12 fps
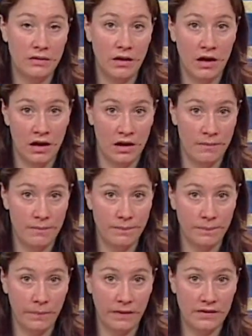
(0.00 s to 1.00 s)

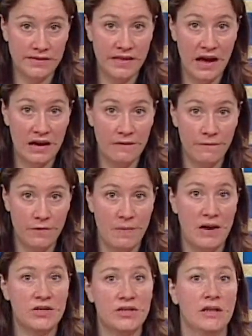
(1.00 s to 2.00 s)
that
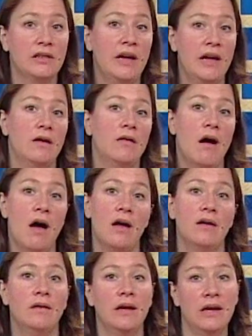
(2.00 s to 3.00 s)
information later
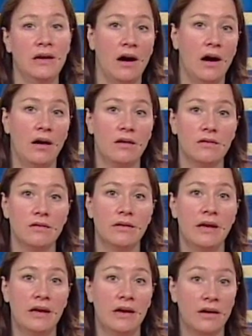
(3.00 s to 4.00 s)
on in
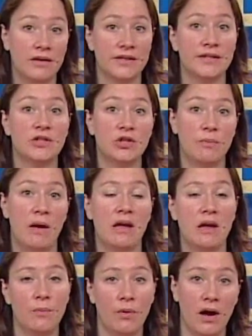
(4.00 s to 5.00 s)
our
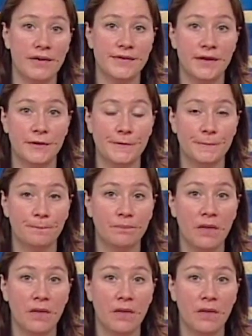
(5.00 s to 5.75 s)
decision-making process.